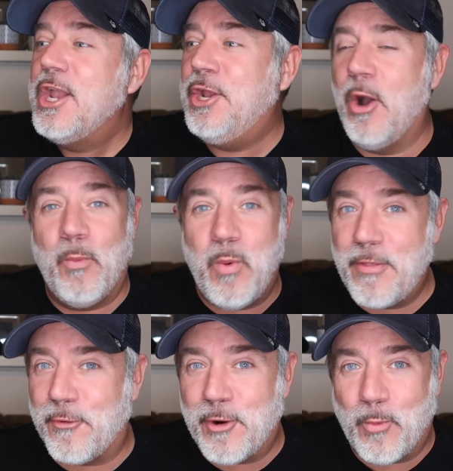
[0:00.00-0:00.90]
you know,
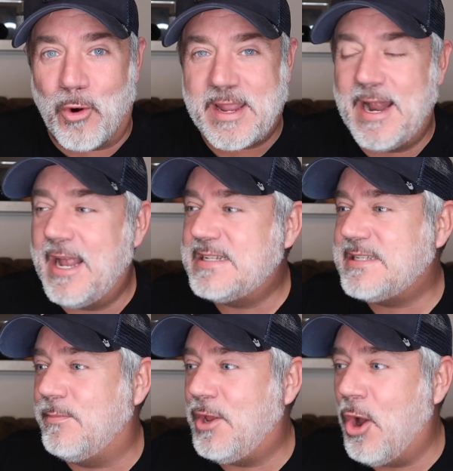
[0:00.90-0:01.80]
whether they're working in
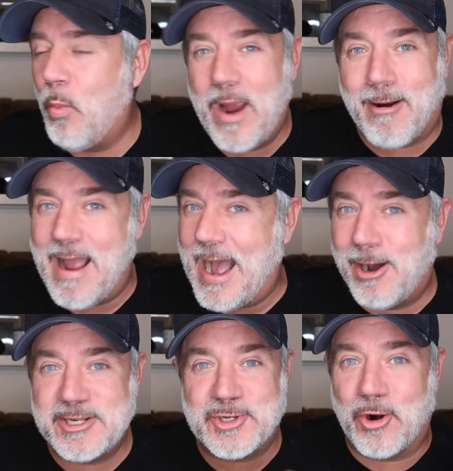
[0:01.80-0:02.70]
some, you know,
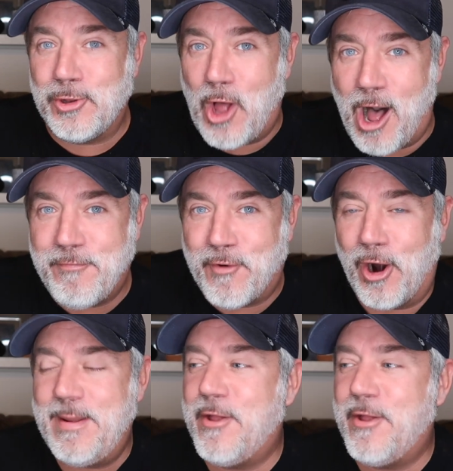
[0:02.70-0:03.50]
warehouse or a law firm,